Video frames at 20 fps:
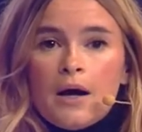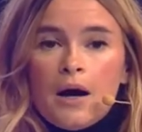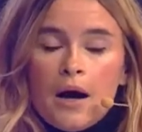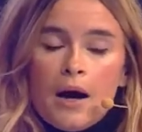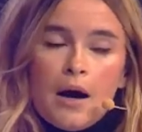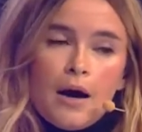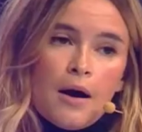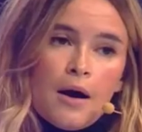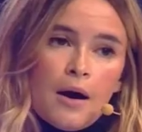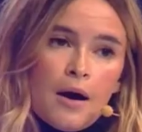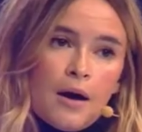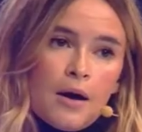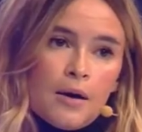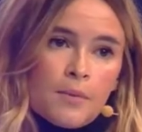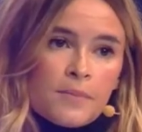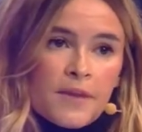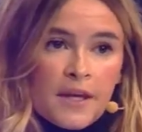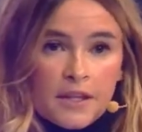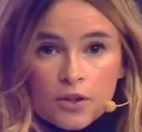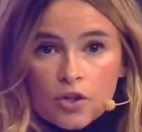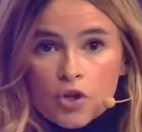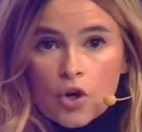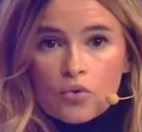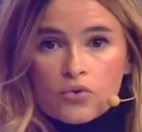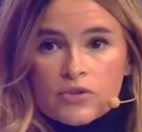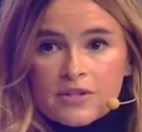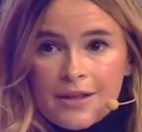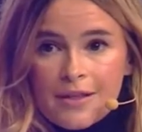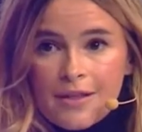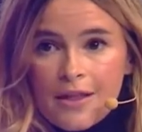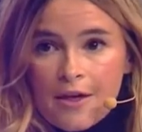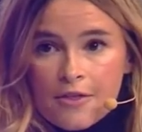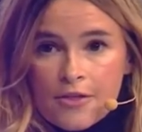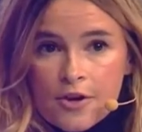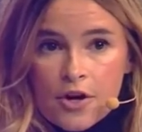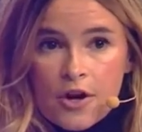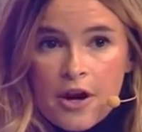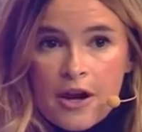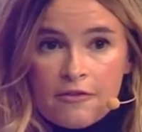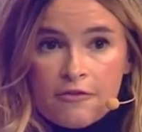that grows
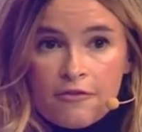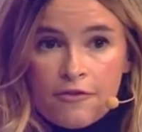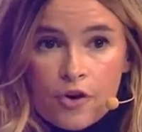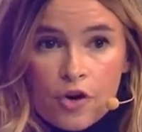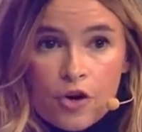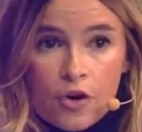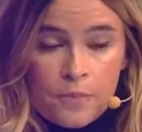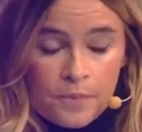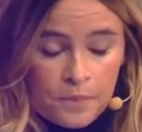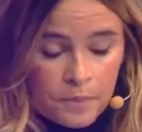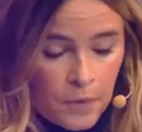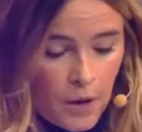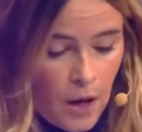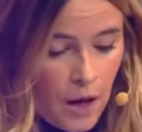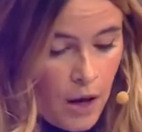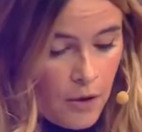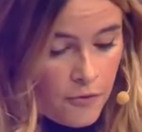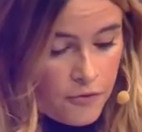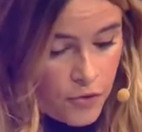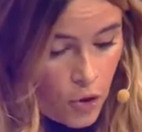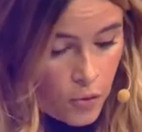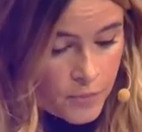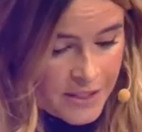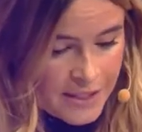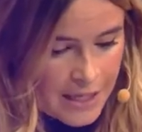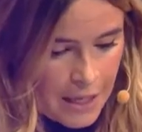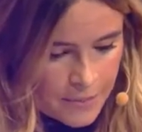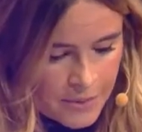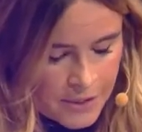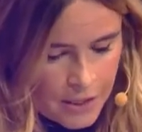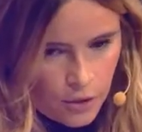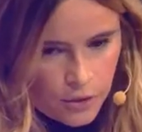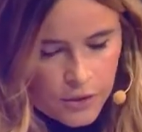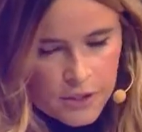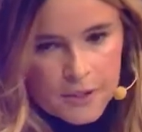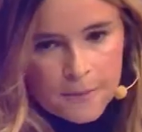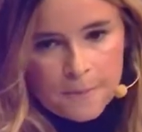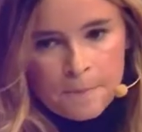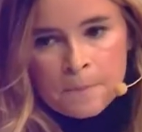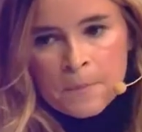leather and fur from stem
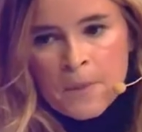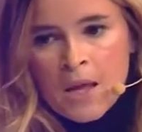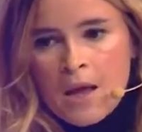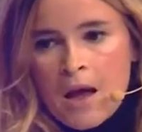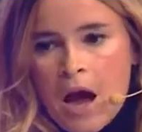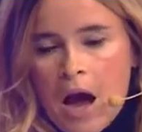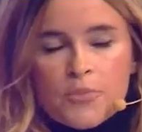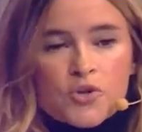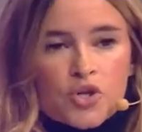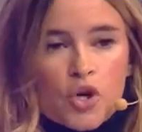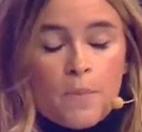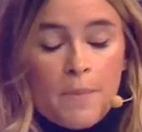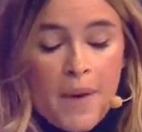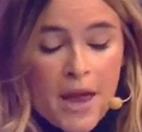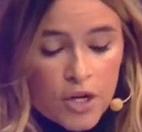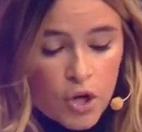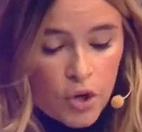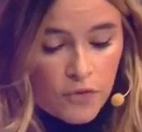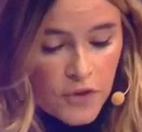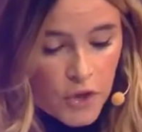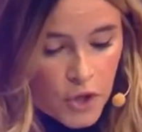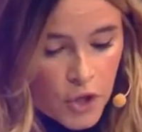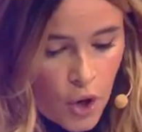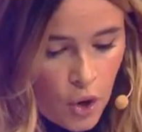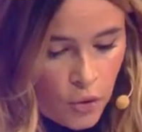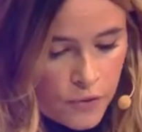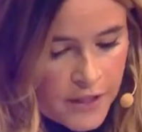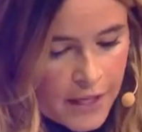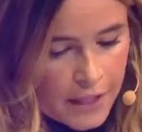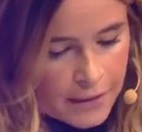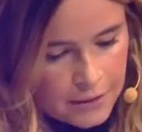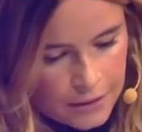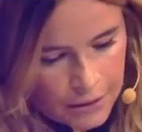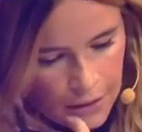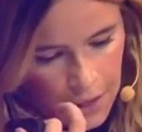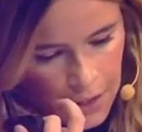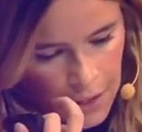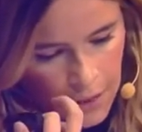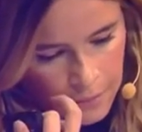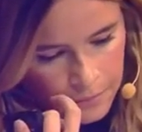cells. I'm sure many of you know that
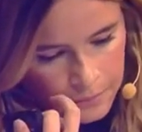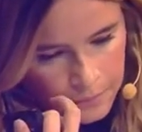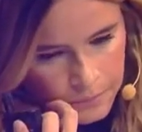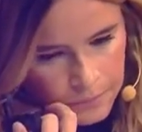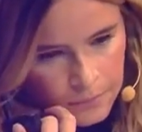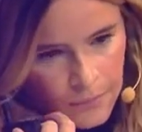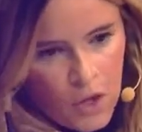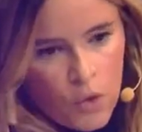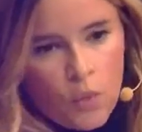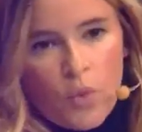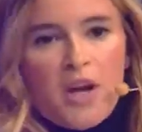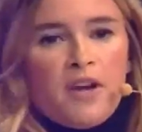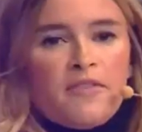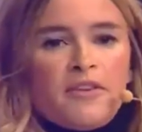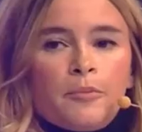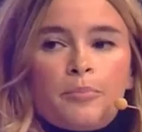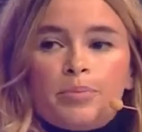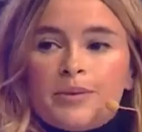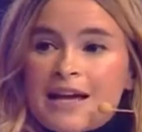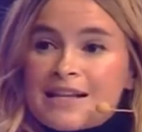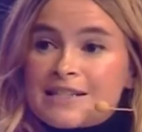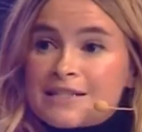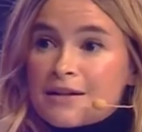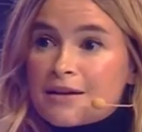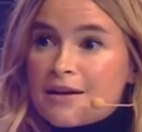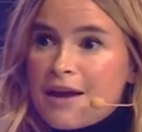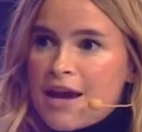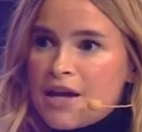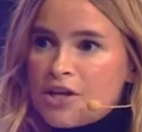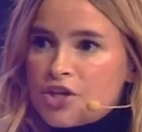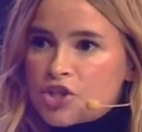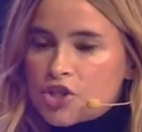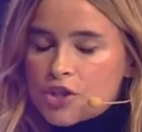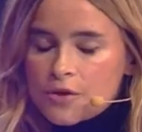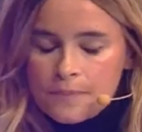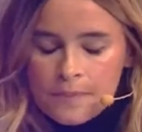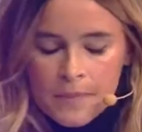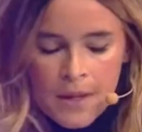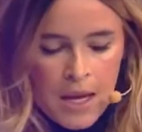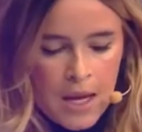we live in plastic age.
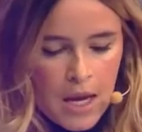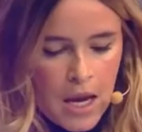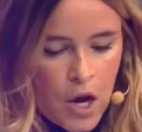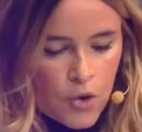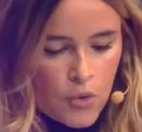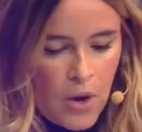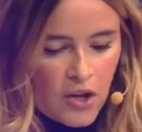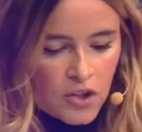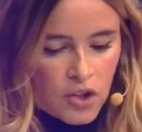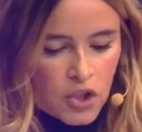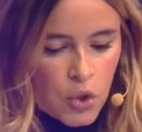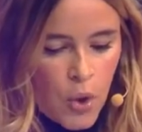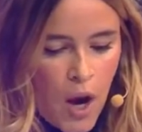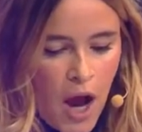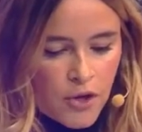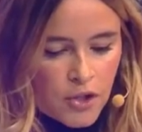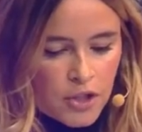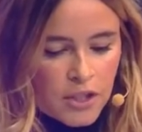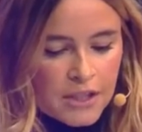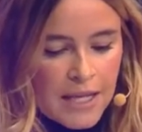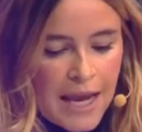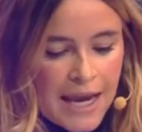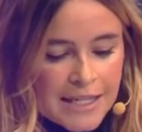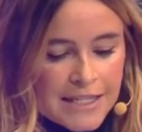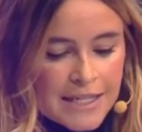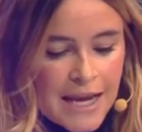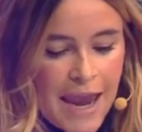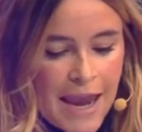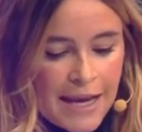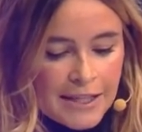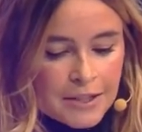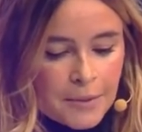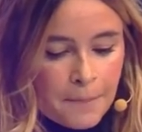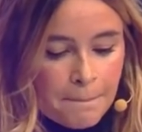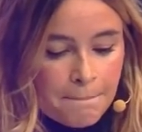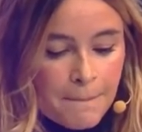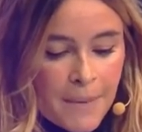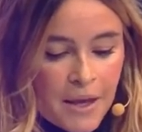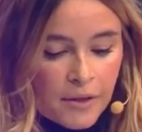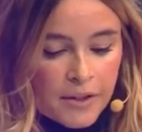Around 288
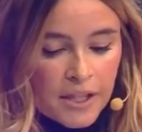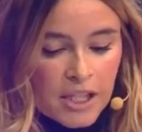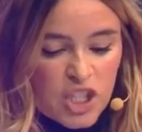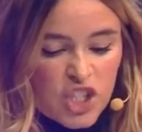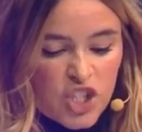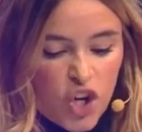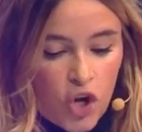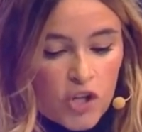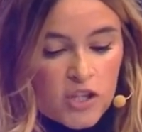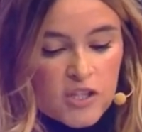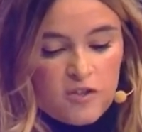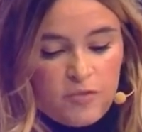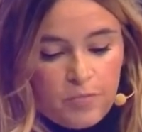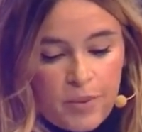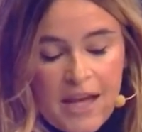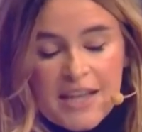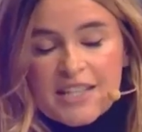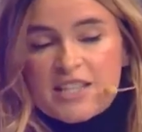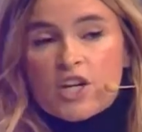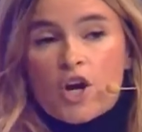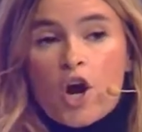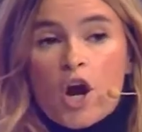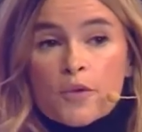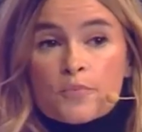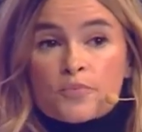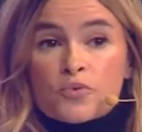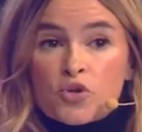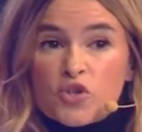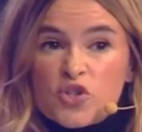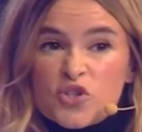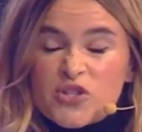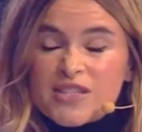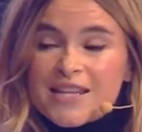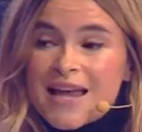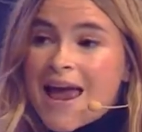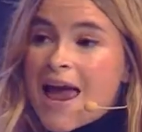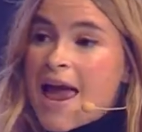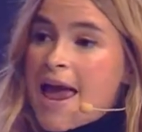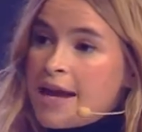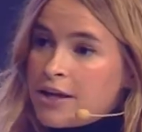million tons of plastic are produced
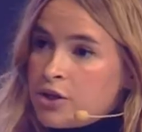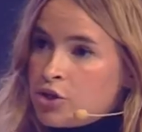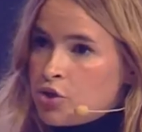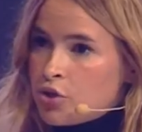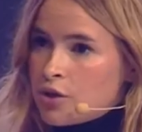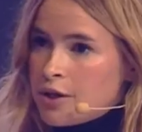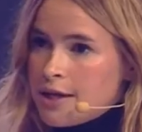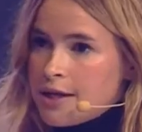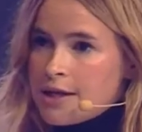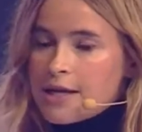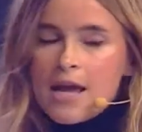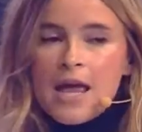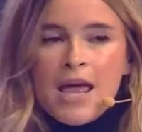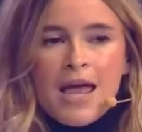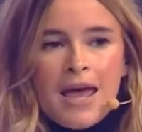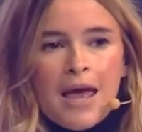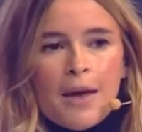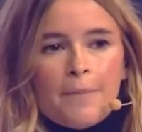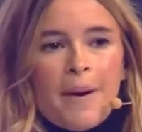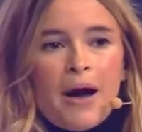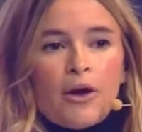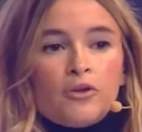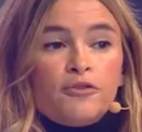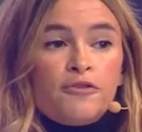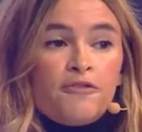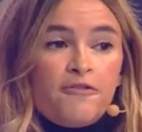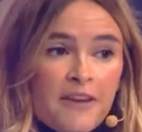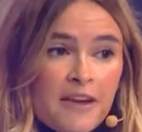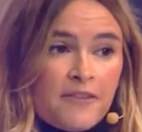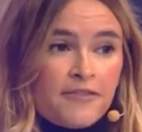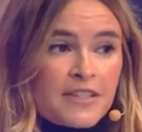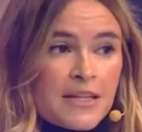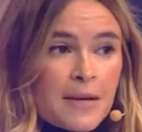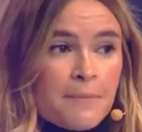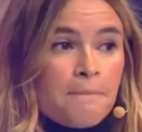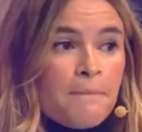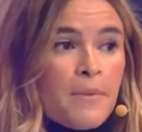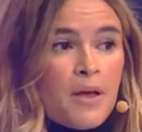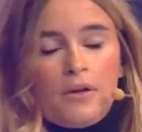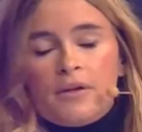annually. About 50
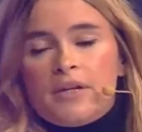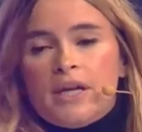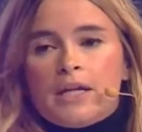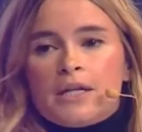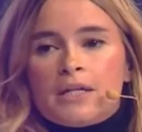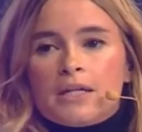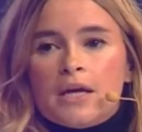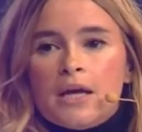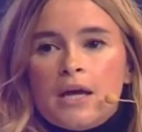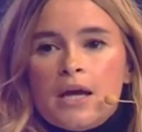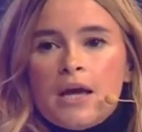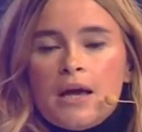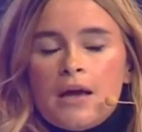million